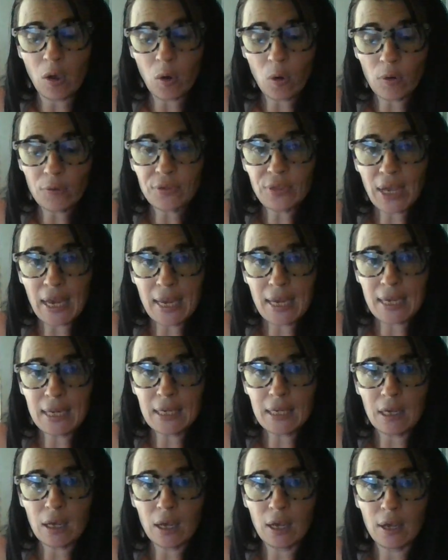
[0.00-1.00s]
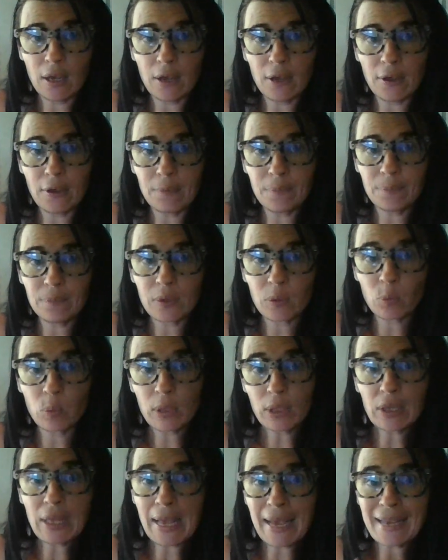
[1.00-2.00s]
or they um,
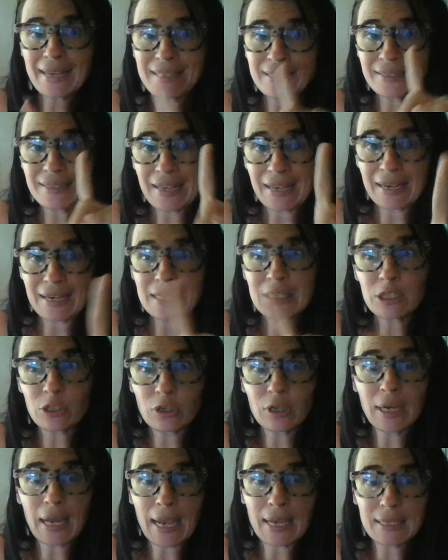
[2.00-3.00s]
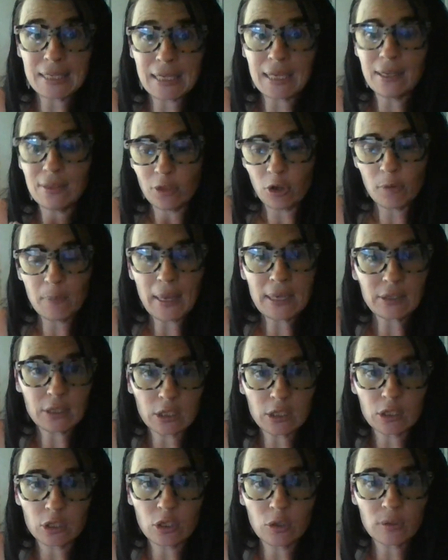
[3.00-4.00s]
realize that it's a good idea and they're about
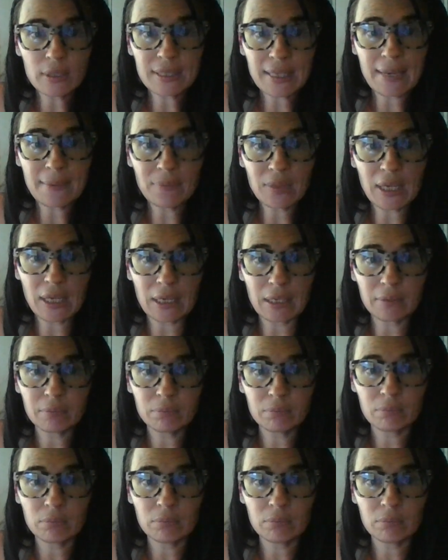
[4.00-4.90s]
to do the same thing